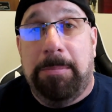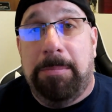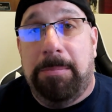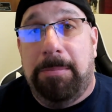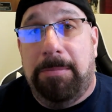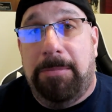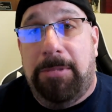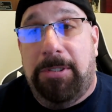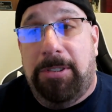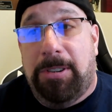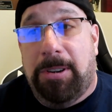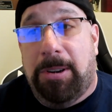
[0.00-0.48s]

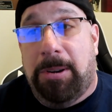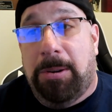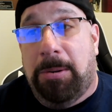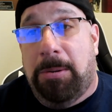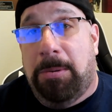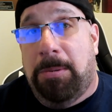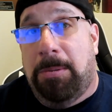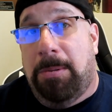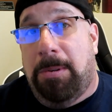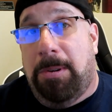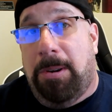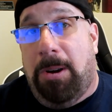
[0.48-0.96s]

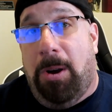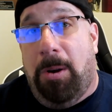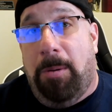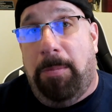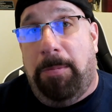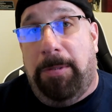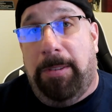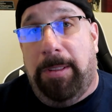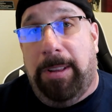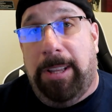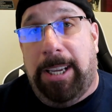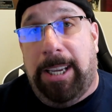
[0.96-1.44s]
So
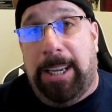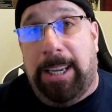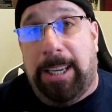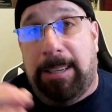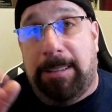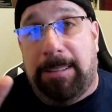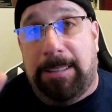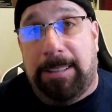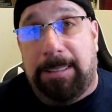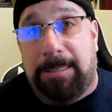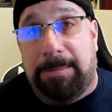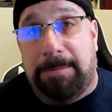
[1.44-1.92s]
hopefully,
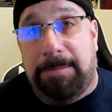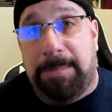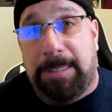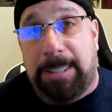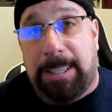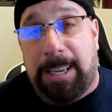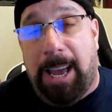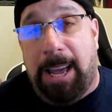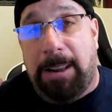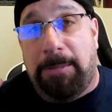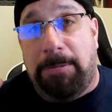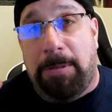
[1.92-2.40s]

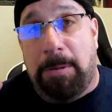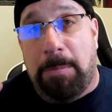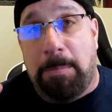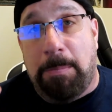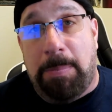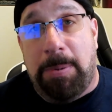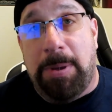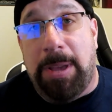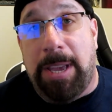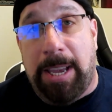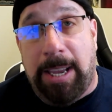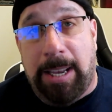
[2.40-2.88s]
God
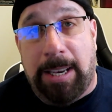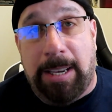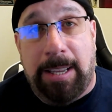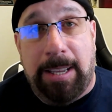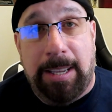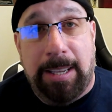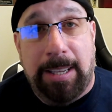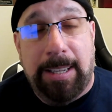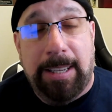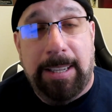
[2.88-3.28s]
forbid,